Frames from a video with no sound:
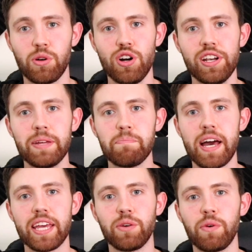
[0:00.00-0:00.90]
early in
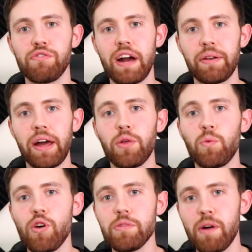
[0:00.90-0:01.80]
May, we found out that
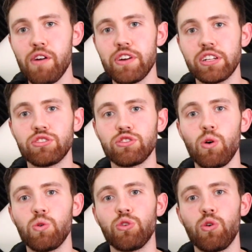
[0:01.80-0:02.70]
Warren Buffett had
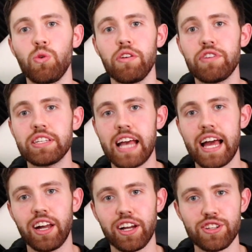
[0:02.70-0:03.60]
sold all of his
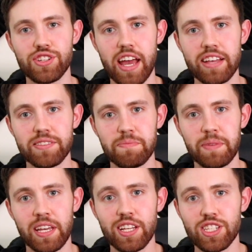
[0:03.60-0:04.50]
airline shares.
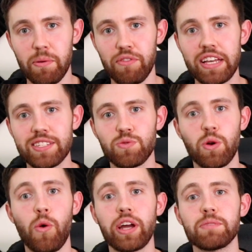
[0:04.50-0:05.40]
Some investors were
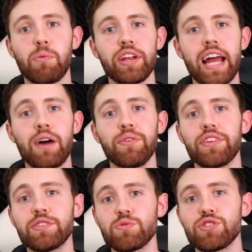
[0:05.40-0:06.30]
quick to point out that
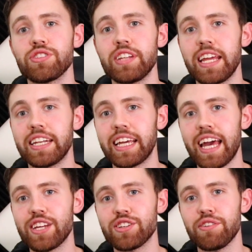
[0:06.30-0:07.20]
this was just an
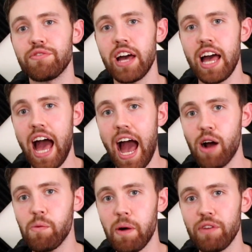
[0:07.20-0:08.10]
indication of
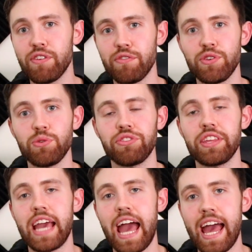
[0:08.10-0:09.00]
how Buffett views
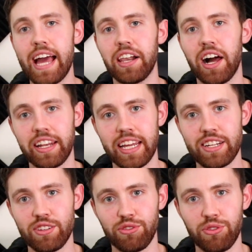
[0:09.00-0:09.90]
the airline
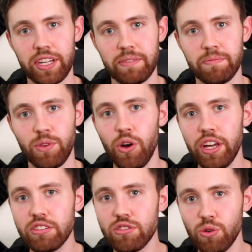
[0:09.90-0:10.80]
industry, not
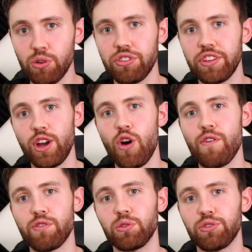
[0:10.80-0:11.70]
his thoughts on the
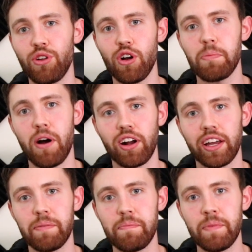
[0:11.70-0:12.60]
overall stock market.